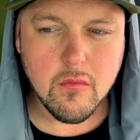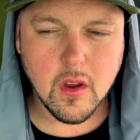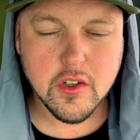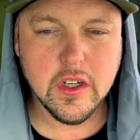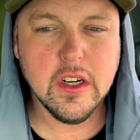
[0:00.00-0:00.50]

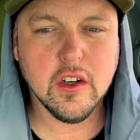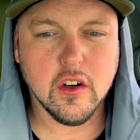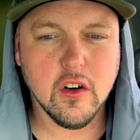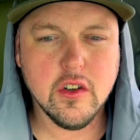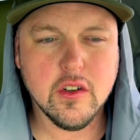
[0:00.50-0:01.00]
she
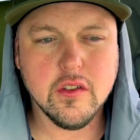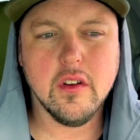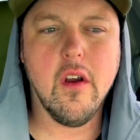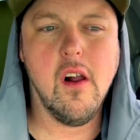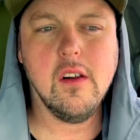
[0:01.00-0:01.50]
encourages
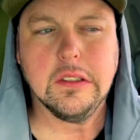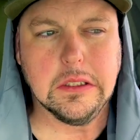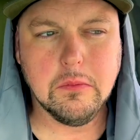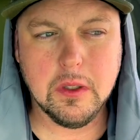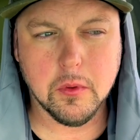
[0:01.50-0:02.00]

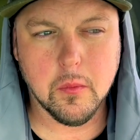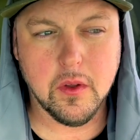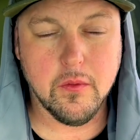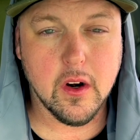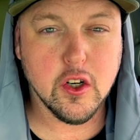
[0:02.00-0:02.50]
people to be
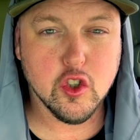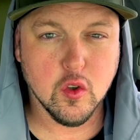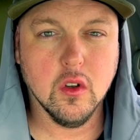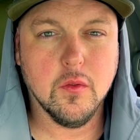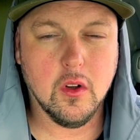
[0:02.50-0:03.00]
very
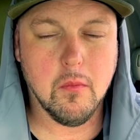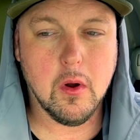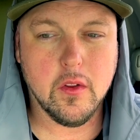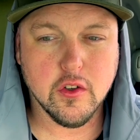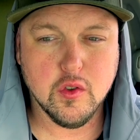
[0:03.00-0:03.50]
truthful
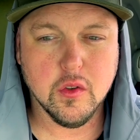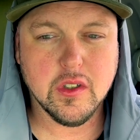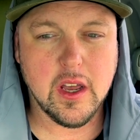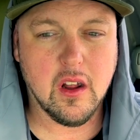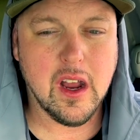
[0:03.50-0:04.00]
about their
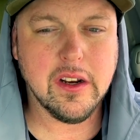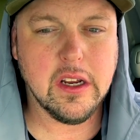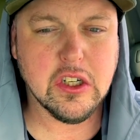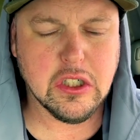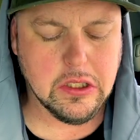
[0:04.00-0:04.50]
suicidal
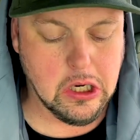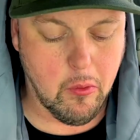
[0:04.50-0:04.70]
ideation,